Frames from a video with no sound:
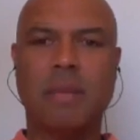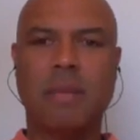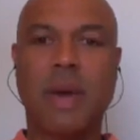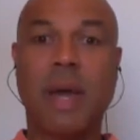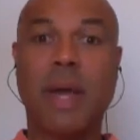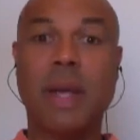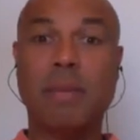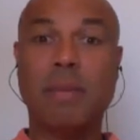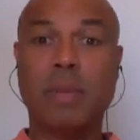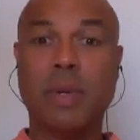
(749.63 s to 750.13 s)

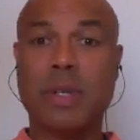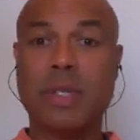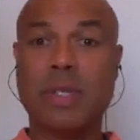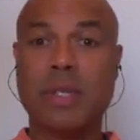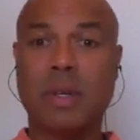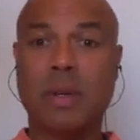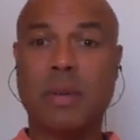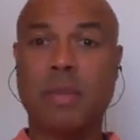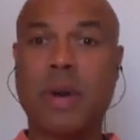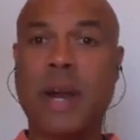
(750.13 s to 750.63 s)
my
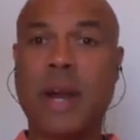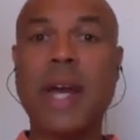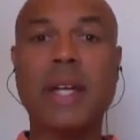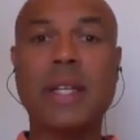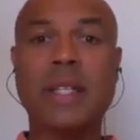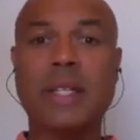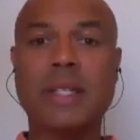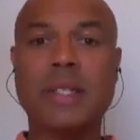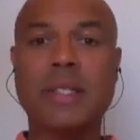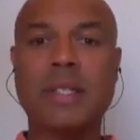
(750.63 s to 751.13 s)
personal
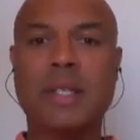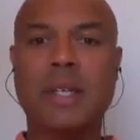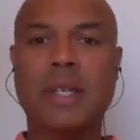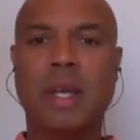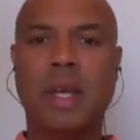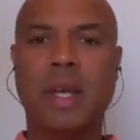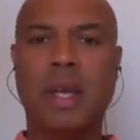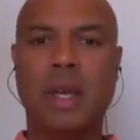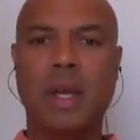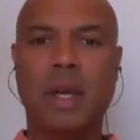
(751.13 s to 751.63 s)
practice
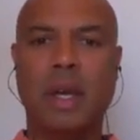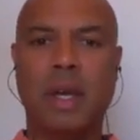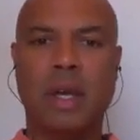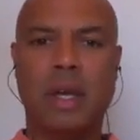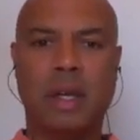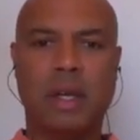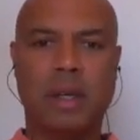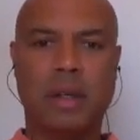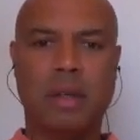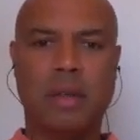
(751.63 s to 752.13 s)

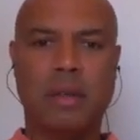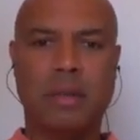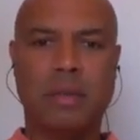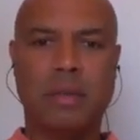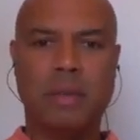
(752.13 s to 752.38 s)
of,